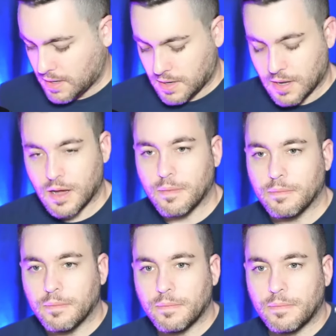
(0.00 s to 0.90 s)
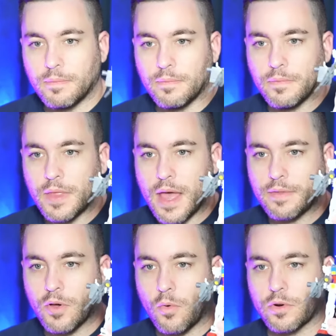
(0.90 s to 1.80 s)
um, that
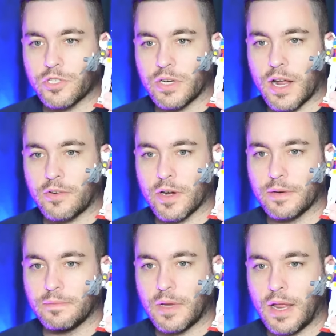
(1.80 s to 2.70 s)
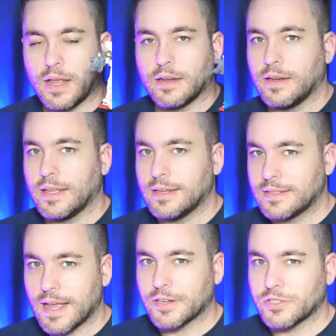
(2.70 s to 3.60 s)
the Origin high grade. And it is
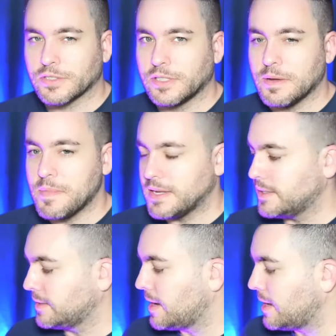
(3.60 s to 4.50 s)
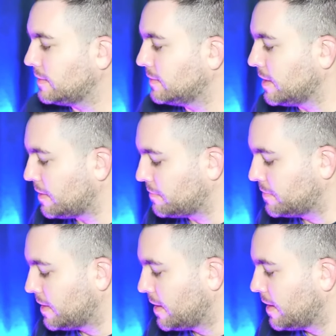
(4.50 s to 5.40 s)
actually amazing. I love,
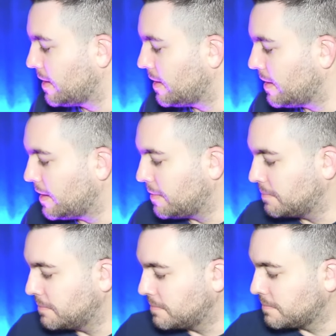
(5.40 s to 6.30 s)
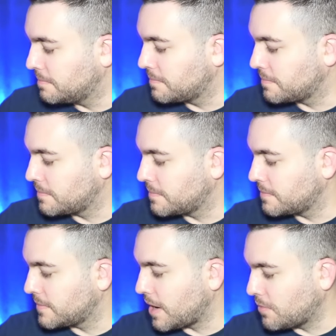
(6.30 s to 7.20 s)
um,
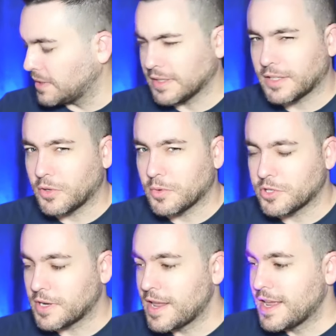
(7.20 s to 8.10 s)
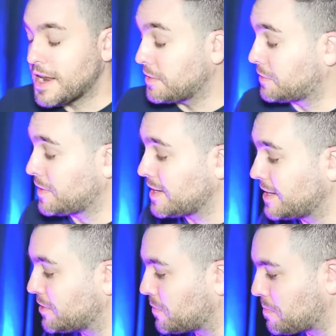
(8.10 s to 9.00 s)
I really like the Origin. Now it's funny
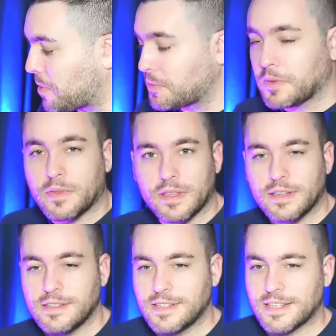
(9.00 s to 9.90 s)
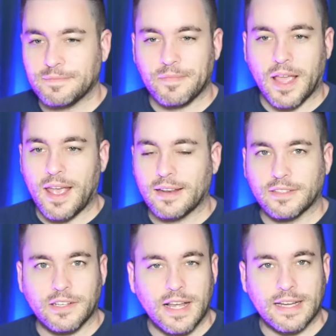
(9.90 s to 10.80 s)
because with both of these, I had
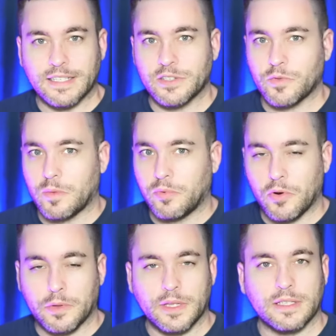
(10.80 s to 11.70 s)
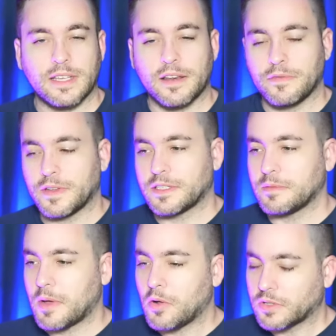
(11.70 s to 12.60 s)
little accidents where I broke things, had to fix
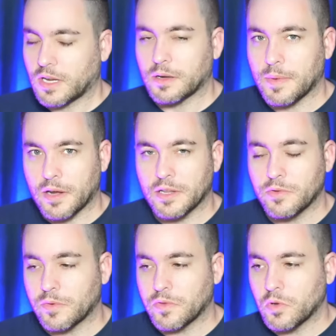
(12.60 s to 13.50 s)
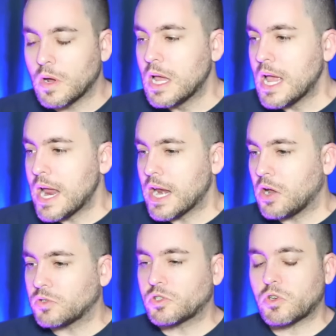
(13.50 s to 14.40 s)
them. I'll talk about it in the review. And
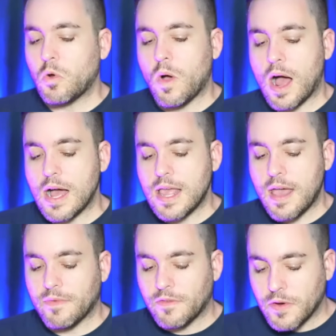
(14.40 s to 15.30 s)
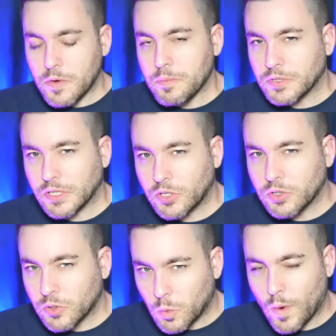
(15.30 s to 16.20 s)
also, I have a very
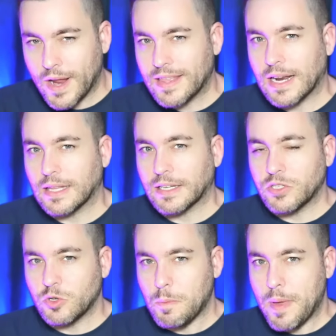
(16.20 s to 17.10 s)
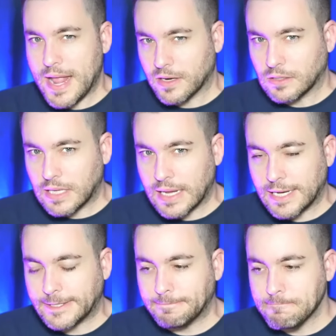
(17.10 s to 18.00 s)
particular way that I like to do panel
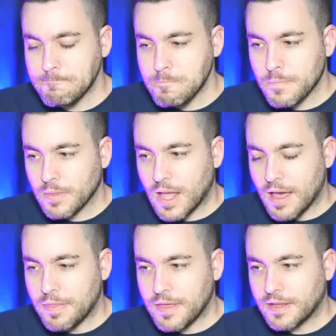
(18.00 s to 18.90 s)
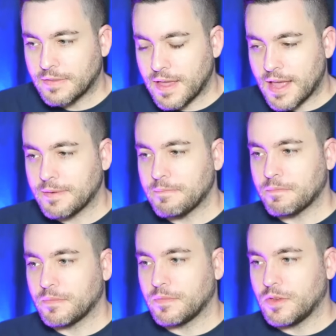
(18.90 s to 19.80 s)
lining. I think that
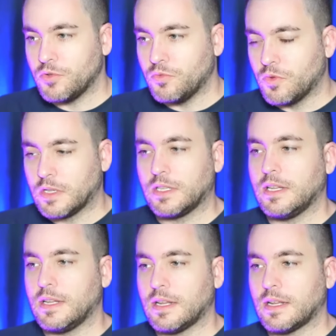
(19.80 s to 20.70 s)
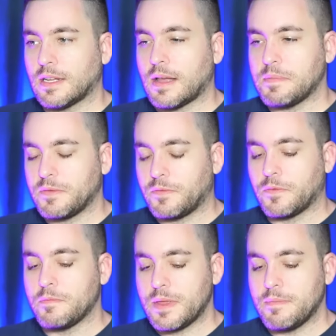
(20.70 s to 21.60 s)
you really, eh, I mean,
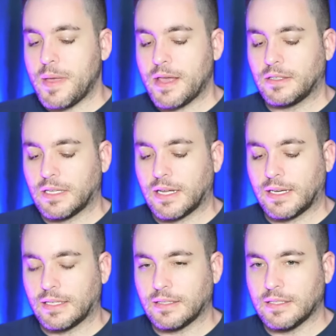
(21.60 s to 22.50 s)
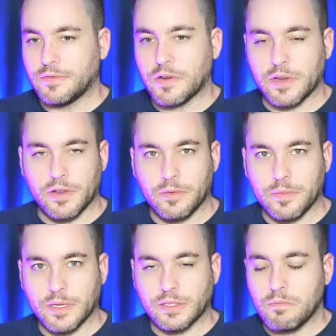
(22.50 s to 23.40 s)
for me, panel lining is very hit or
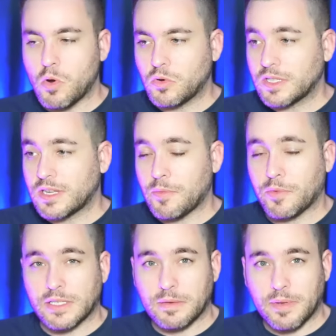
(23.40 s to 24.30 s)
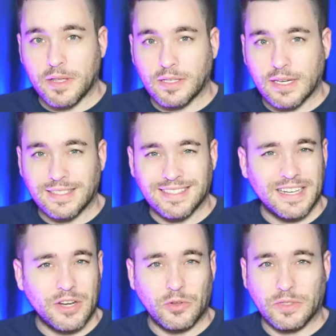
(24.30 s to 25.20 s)
miss. Most of the time when I see panel lining done,
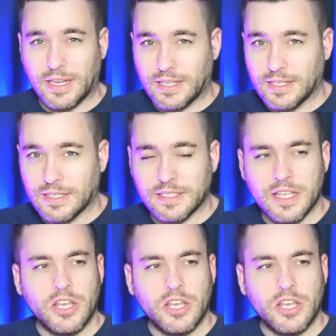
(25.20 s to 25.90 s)
I don't like it. It's